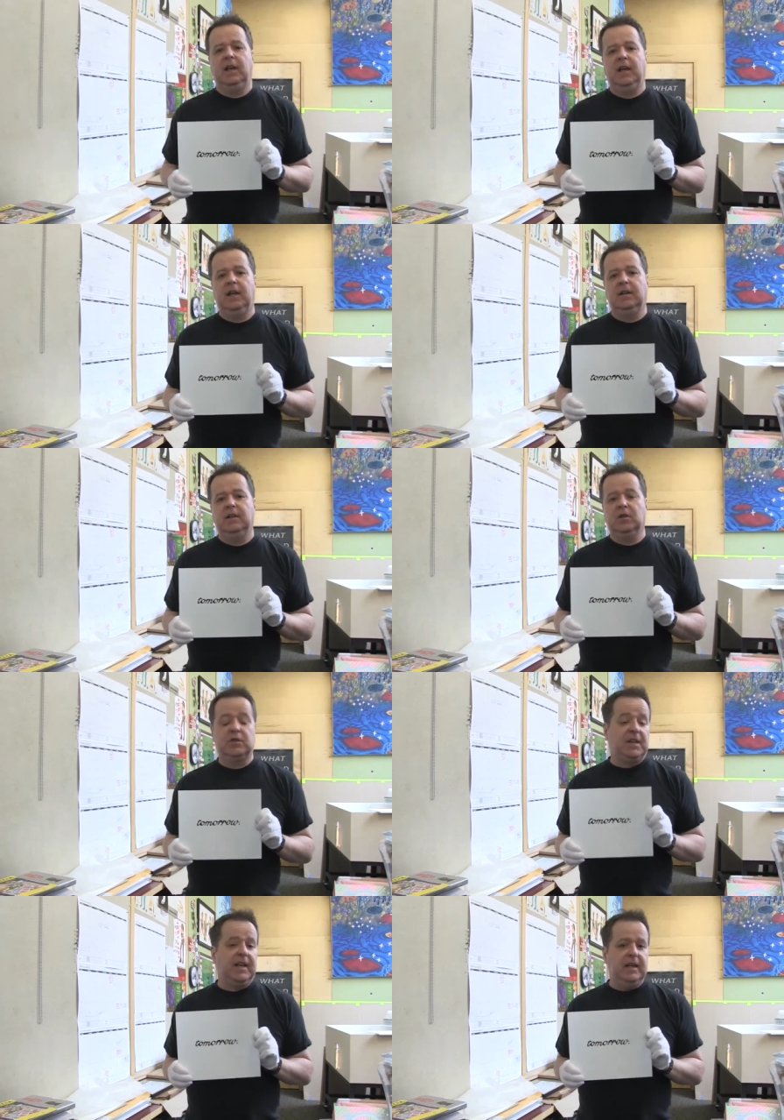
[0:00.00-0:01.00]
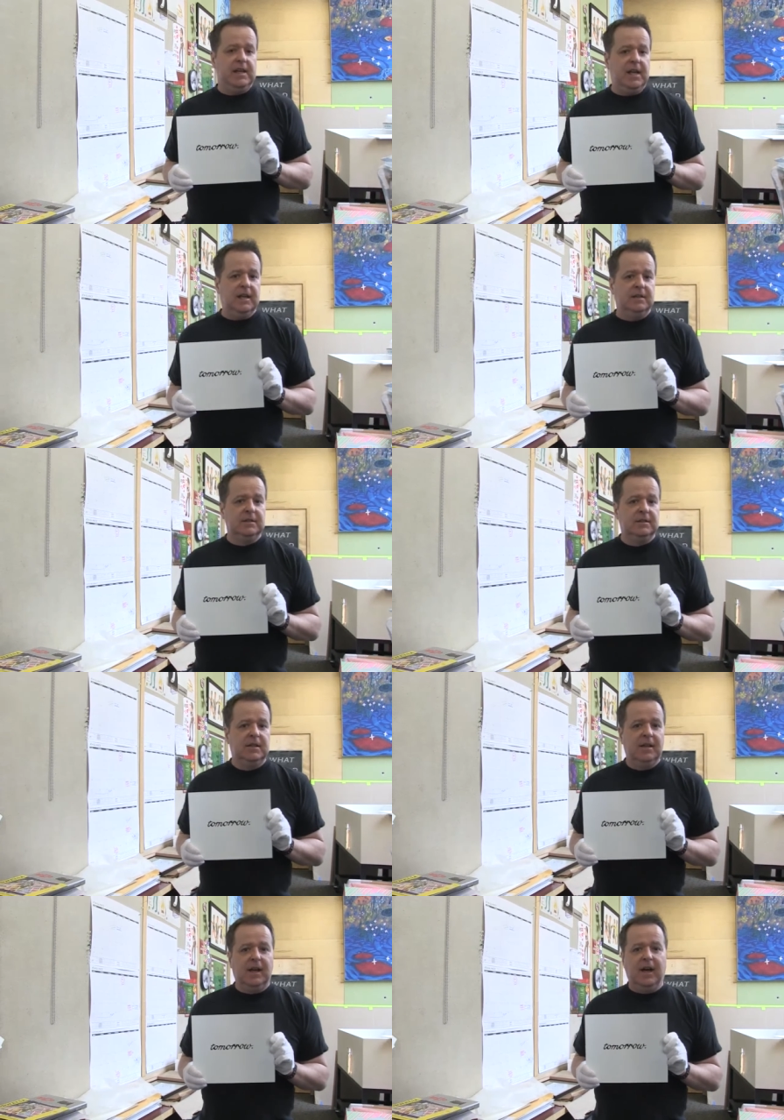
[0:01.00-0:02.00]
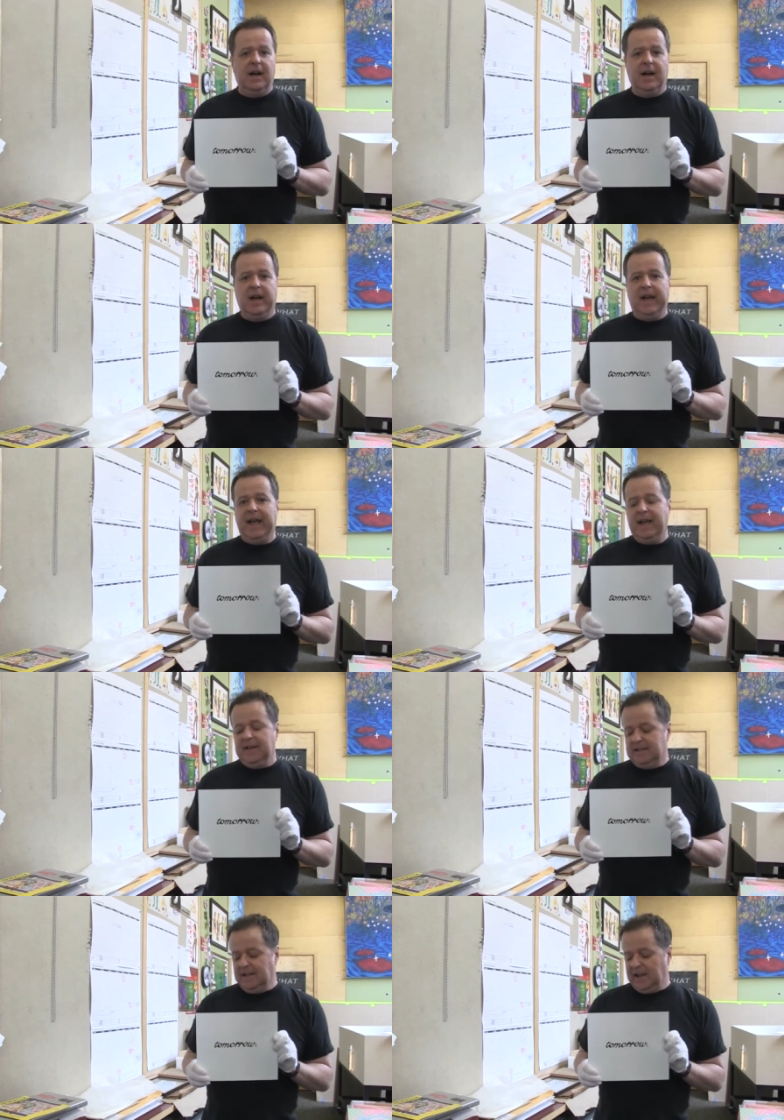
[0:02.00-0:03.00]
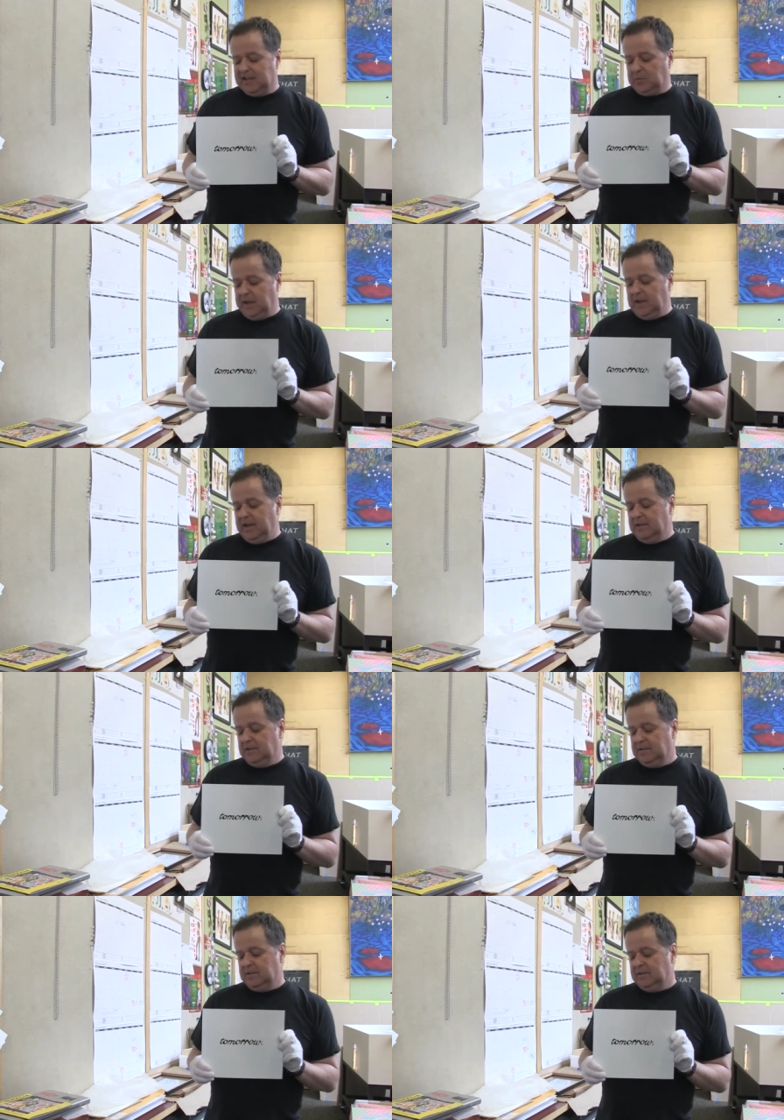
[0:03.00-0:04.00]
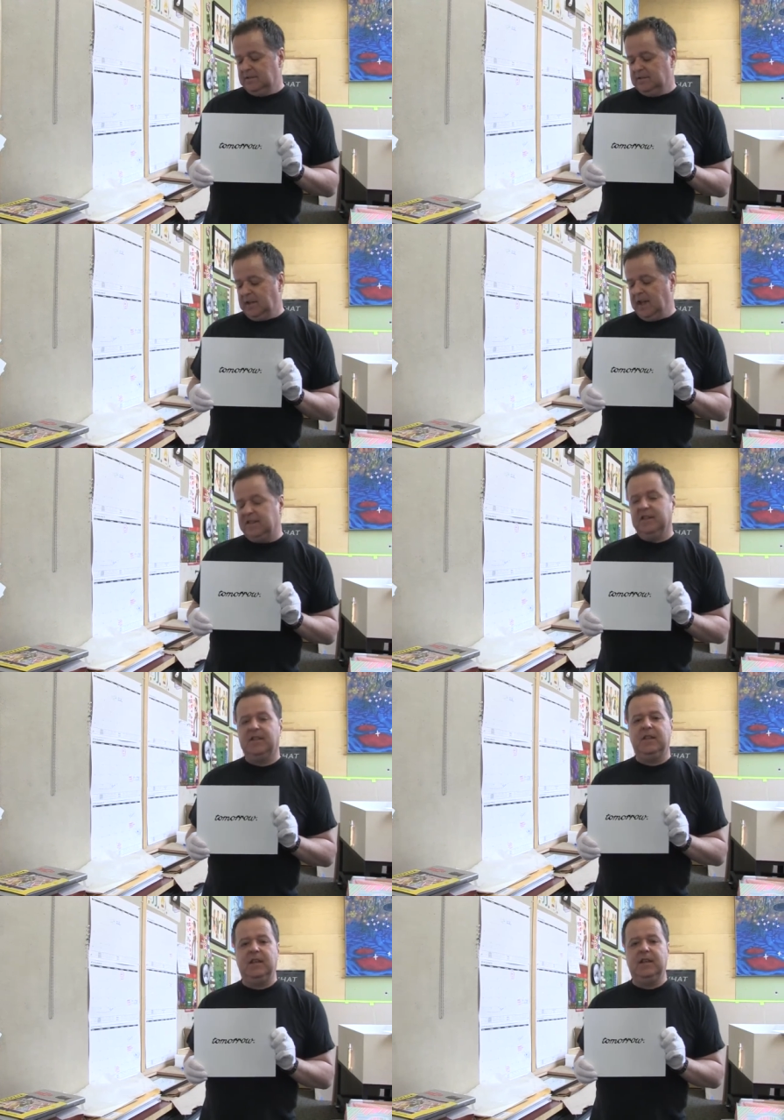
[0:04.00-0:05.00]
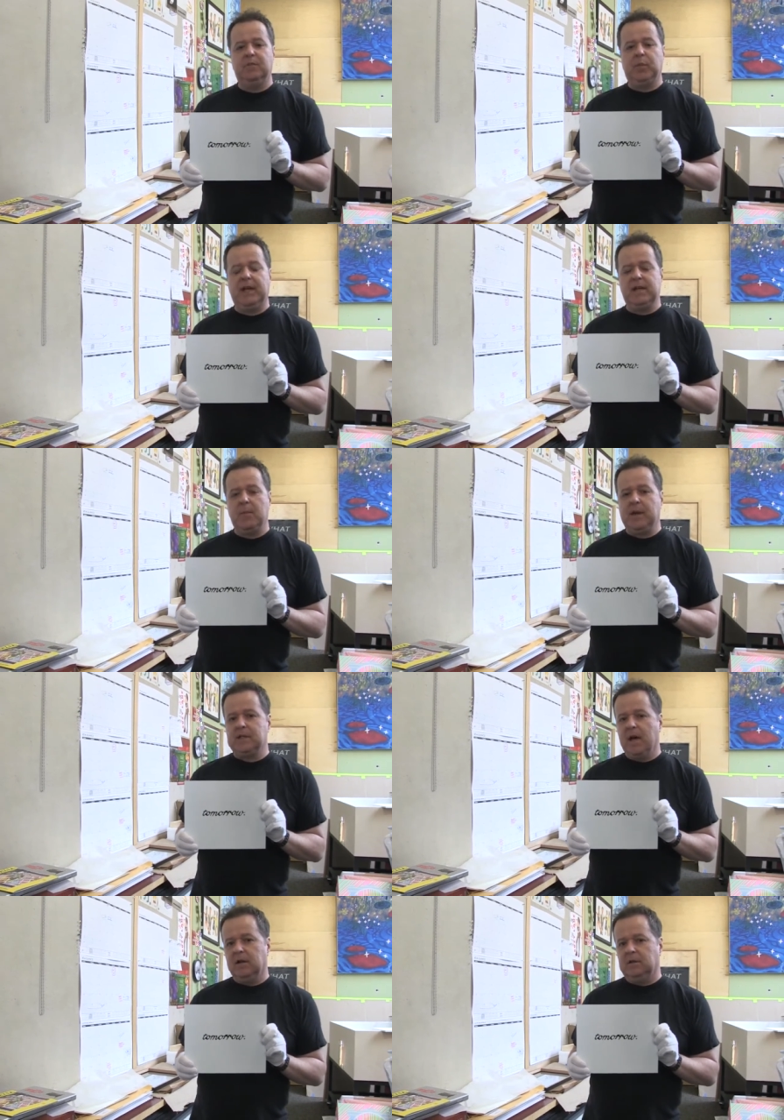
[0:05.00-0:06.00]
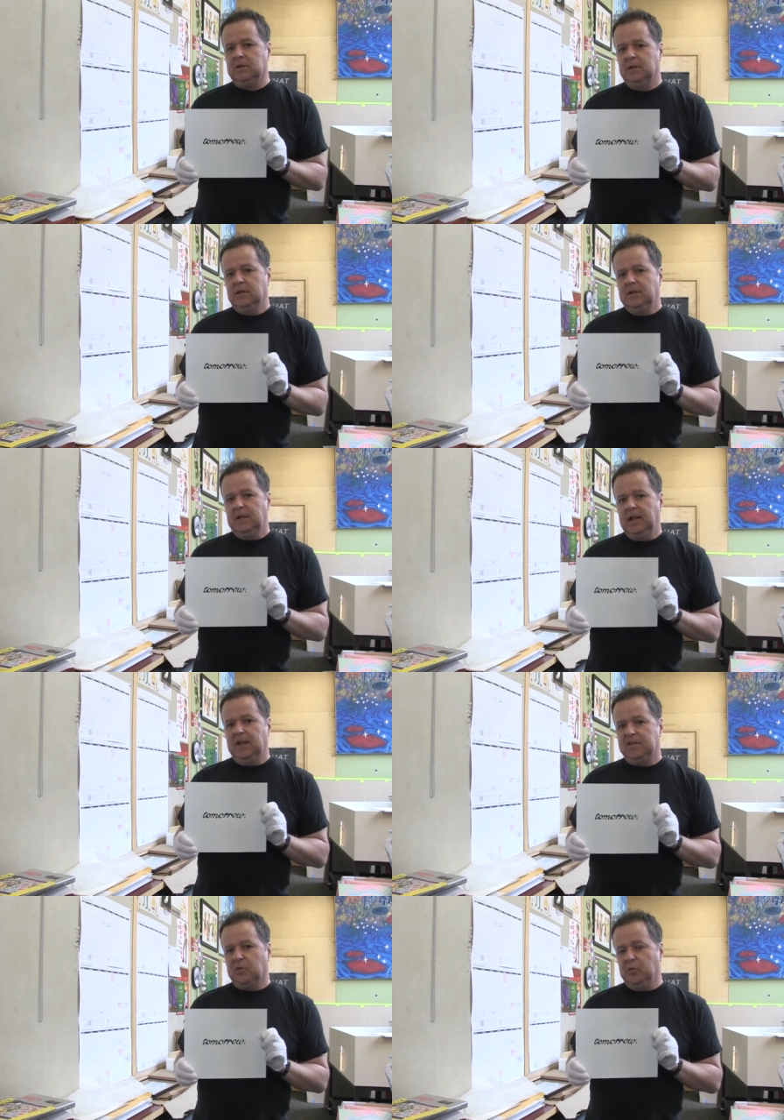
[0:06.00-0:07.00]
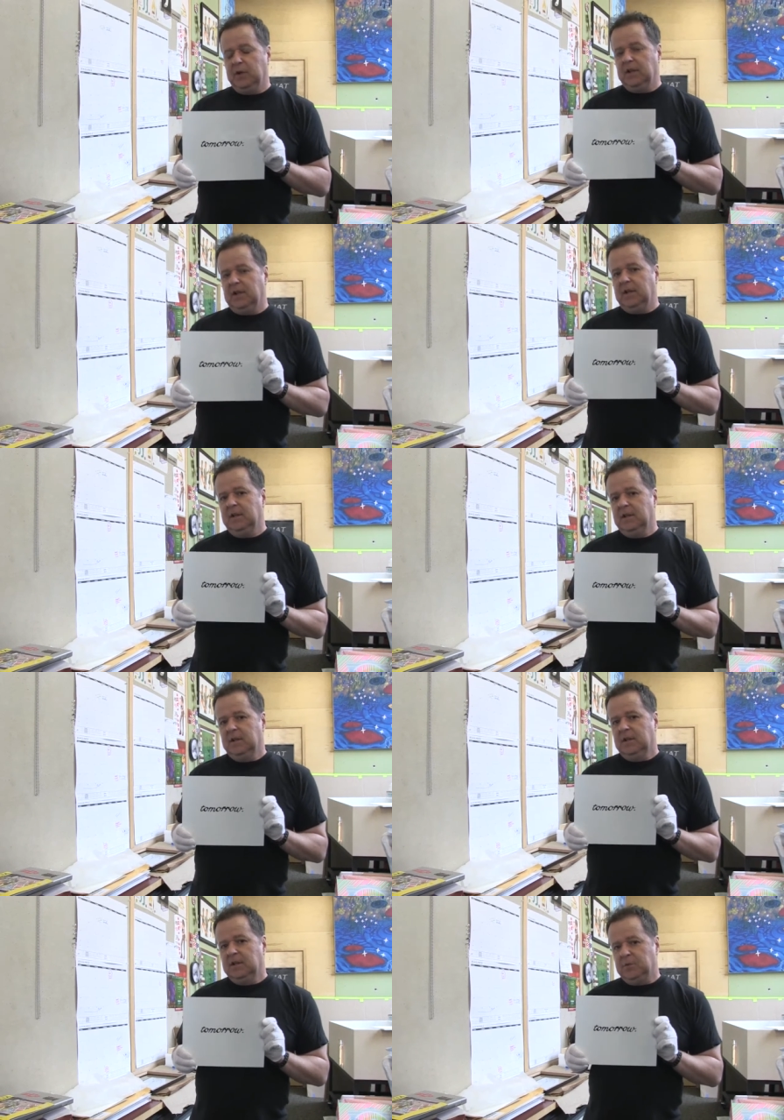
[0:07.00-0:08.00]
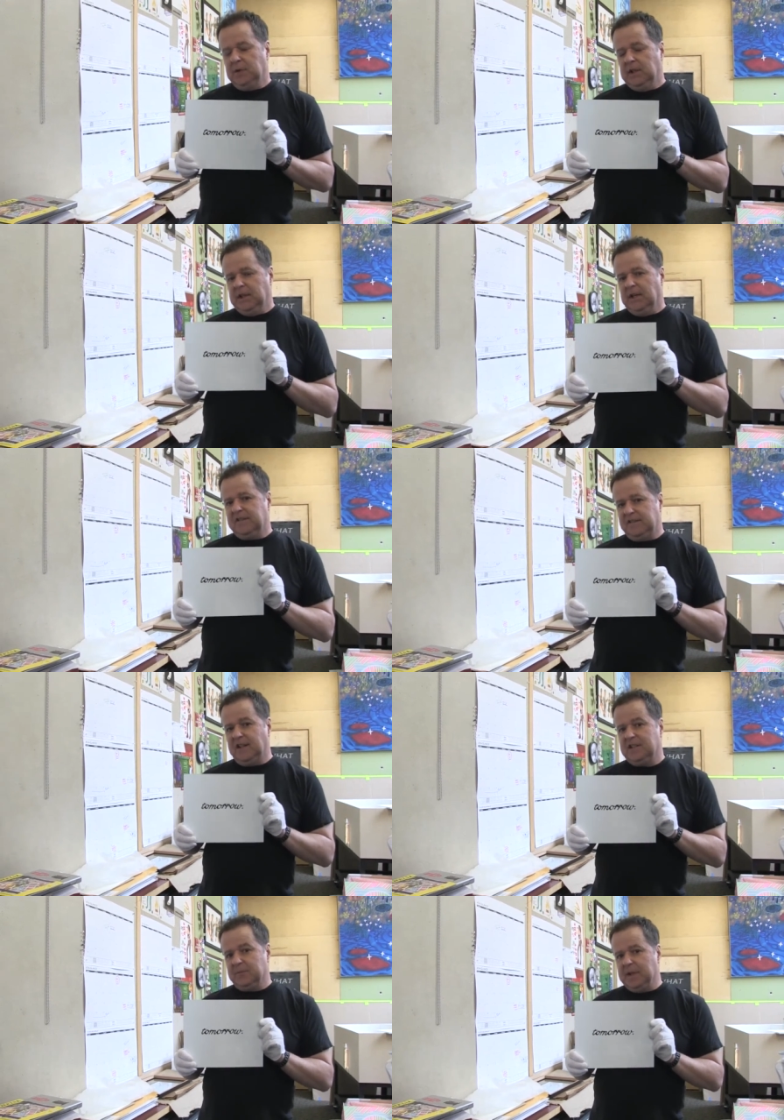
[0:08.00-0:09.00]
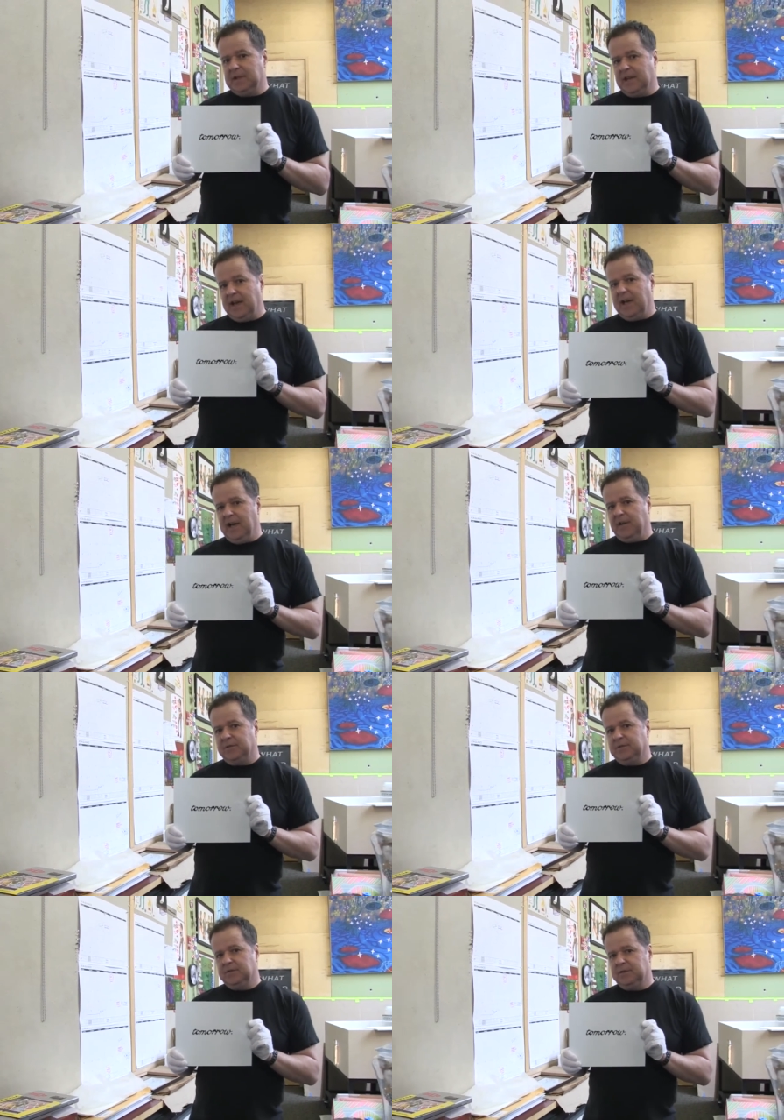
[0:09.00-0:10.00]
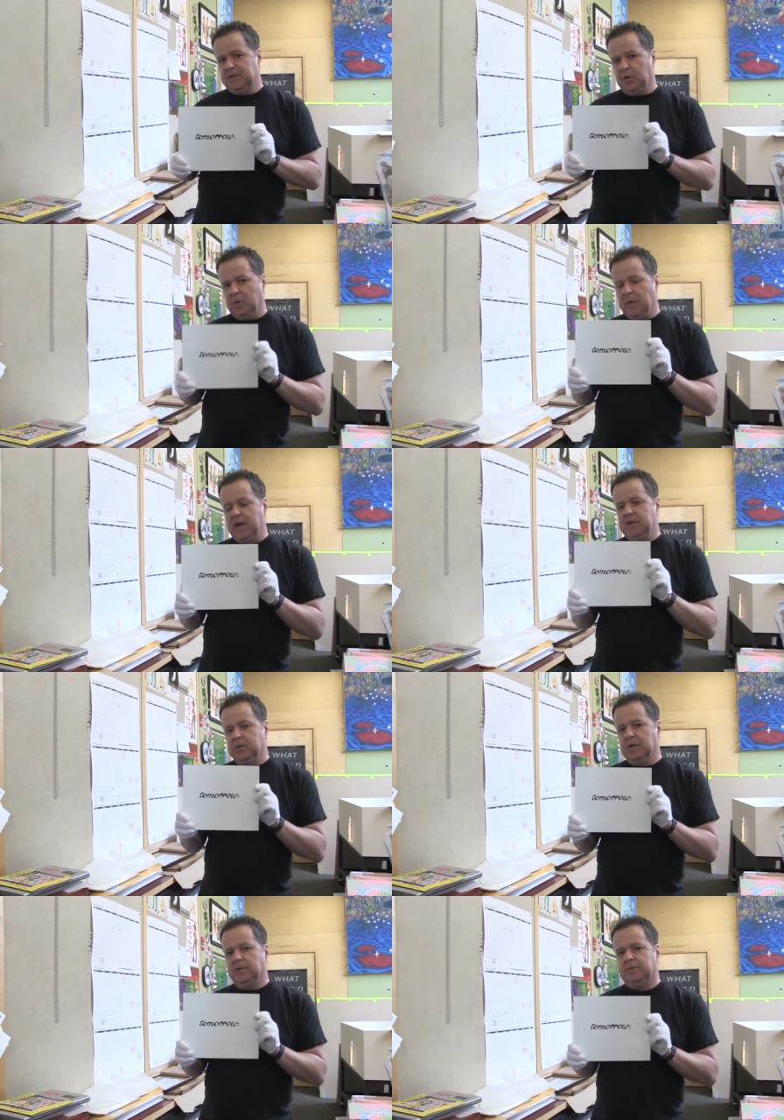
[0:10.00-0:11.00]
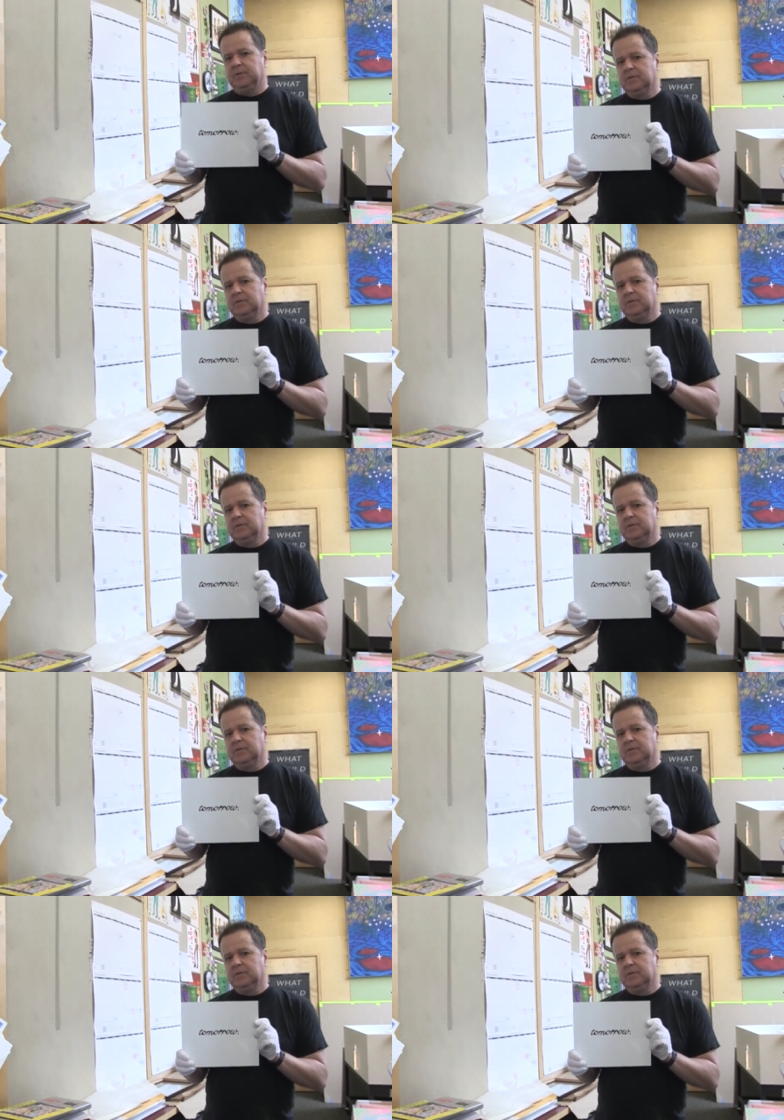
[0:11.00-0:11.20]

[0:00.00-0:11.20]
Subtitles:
And it looks like he did. And as we exit the pandemic tunnel, it is a really, really nice sentiment to have to remind you of